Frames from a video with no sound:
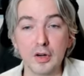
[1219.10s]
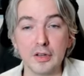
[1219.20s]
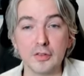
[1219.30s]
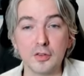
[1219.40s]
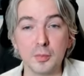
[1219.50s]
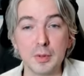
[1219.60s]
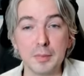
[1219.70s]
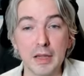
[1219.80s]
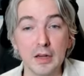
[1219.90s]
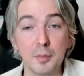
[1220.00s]
is to be
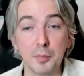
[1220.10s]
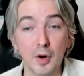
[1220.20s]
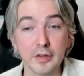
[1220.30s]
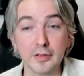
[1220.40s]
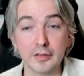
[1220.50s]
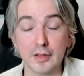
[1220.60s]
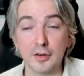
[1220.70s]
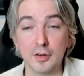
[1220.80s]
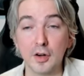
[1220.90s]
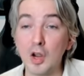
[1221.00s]
made, process
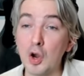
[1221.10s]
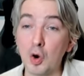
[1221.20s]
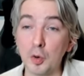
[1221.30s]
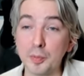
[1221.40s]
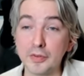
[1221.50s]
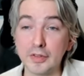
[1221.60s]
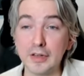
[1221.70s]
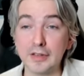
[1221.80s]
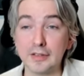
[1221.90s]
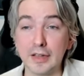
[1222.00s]
entered, or
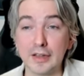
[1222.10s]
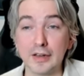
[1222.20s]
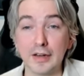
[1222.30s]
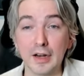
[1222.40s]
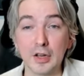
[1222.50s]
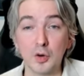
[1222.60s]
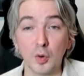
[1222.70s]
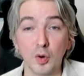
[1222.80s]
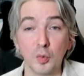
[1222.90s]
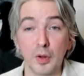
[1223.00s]
proceedings taken in any
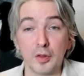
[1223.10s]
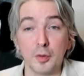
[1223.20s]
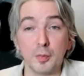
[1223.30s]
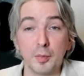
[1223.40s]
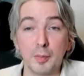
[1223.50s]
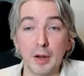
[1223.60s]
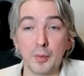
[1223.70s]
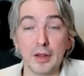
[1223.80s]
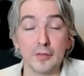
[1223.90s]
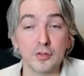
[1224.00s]
court, whether by
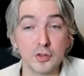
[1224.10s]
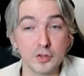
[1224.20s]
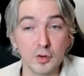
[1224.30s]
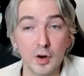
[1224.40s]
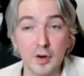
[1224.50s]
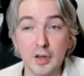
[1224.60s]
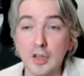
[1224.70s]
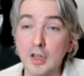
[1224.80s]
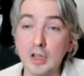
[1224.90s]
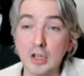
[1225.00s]
way of certiorari,
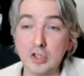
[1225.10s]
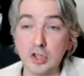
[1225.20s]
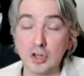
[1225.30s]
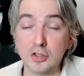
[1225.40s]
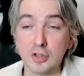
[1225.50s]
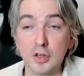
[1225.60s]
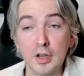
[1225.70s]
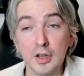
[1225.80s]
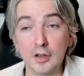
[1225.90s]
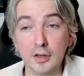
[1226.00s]
injunction,
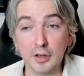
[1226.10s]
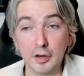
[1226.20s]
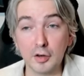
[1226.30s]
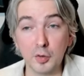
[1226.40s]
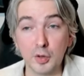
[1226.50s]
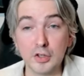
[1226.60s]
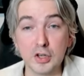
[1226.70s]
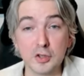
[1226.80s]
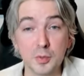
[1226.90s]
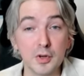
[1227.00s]
declaratory
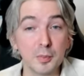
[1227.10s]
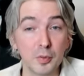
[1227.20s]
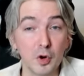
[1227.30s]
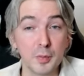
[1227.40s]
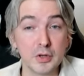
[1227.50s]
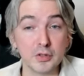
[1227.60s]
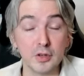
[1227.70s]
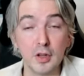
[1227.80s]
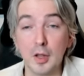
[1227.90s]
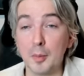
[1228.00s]
judgment,
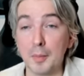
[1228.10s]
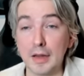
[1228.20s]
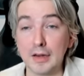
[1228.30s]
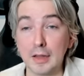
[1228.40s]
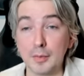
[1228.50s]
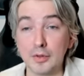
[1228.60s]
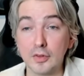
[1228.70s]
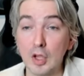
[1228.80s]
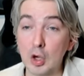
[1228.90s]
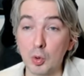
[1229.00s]
prohibition,
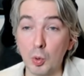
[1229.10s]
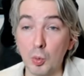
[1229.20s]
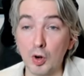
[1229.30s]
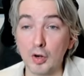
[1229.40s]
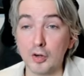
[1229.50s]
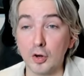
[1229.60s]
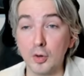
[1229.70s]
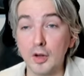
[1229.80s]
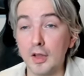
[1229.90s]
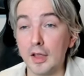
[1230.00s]
mandamus, quo
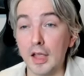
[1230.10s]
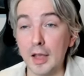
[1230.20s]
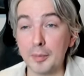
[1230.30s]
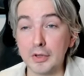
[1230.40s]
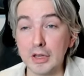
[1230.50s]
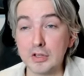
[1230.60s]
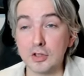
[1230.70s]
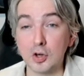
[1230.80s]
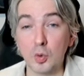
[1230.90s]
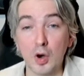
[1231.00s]
warranto,
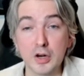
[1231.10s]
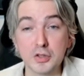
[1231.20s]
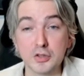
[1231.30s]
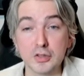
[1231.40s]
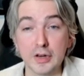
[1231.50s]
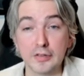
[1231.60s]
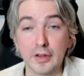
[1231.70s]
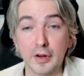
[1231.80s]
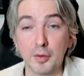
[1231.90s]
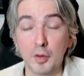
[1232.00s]
application to quash or set
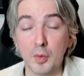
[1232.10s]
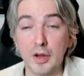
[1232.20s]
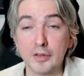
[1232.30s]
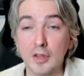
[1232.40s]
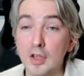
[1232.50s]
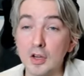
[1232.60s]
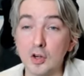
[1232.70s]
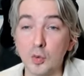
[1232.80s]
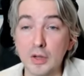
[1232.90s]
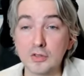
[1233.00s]
aside or otherwise,
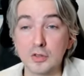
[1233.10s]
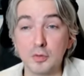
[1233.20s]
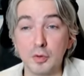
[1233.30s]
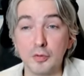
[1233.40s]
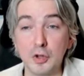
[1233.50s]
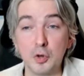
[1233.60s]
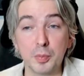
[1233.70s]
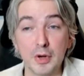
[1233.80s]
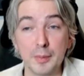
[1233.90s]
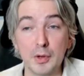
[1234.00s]
to question, review,
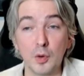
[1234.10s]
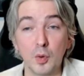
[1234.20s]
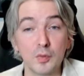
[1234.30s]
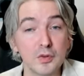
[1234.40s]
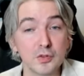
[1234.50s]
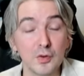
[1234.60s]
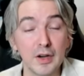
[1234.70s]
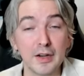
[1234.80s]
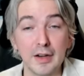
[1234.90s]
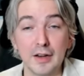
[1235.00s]
prohibit, or
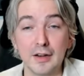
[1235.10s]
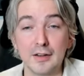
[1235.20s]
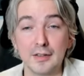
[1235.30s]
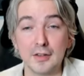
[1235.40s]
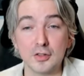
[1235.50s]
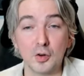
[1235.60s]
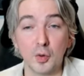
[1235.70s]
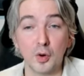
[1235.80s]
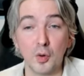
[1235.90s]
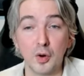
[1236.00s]
restrain any decision
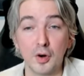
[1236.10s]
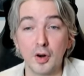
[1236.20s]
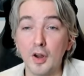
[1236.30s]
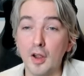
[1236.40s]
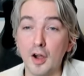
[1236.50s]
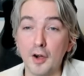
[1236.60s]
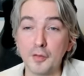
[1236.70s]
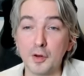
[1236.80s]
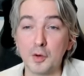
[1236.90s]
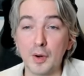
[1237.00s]
or order of
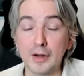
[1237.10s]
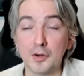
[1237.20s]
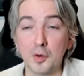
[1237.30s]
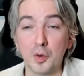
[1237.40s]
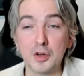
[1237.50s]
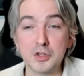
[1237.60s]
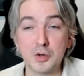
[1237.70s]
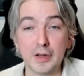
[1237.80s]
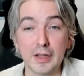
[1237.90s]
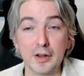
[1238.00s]
the director or
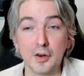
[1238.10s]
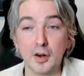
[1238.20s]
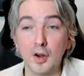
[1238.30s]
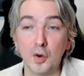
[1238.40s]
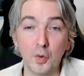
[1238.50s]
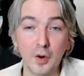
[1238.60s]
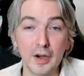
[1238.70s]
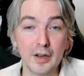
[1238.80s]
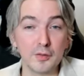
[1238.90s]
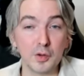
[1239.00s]
adjudicator or
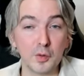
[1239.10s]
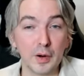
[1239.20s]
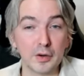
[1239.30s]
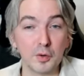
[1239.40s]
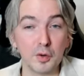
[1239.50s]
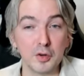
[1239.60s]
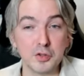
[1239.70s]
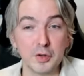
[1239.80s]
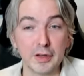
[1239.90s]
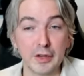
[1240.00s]
any of the director or
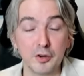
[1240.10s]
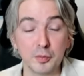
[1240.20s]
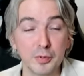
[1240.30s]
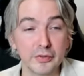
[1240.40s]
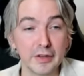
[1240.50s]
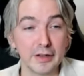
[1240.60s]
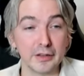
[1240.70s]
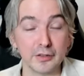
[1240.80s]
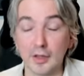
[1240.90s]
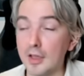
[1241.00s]
adjudicator's
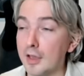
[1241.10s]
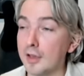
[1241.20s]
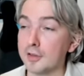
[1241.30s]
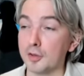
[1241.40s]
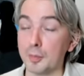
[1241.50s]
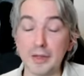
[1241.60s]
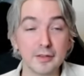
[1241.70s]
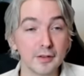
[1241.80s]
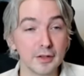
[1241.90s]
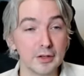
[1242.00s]
proceedings. So they're
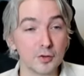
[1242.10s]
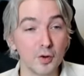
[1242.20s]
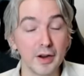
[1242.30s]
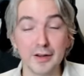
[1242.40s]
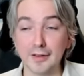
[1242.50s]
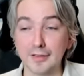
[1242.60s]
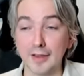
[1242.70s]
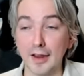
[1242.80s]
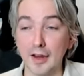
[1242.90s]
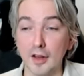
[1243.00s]
basically trying to
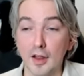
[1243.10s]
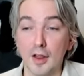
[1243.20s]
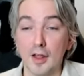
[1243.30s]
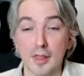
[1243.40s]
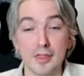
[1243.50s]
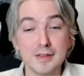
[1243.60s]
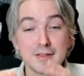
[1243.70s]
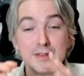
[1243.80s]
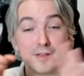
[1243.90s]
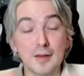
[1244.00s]
say
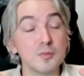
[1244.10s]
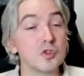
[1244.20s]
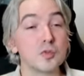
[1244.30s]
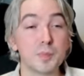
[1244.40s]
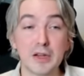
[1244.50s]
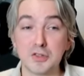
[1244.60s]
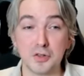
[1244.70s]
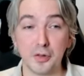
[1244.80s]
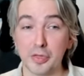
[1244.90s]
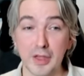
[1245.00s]
this is some
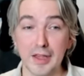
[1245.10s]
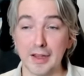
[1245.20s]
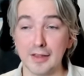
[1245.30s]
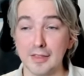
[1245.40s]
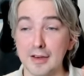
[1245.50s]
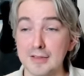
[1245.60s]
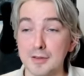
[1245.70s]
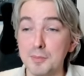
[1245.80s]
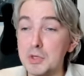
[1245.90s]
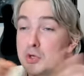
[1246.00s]
special thing that is
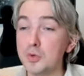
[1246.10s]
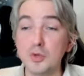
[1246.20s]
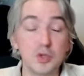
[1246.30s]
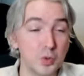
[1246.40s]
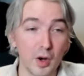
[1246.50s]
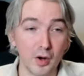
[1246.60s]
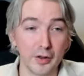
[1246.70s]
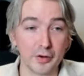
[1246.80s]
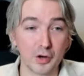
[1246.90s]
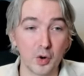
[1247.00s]
immune to all
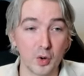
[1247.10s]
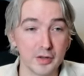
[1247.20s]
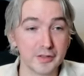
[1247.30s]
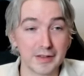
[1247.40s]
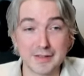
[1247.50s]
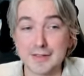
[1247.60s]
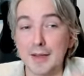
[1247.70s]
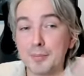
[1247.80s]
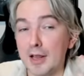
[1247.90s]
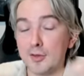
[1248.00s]
other courts
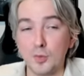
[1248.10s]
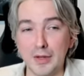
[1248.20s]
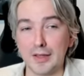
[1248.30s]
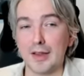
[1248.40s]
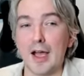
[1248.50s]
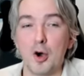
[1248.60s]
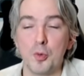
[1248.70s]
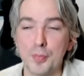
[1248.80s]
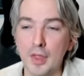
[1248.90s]
except as we allow.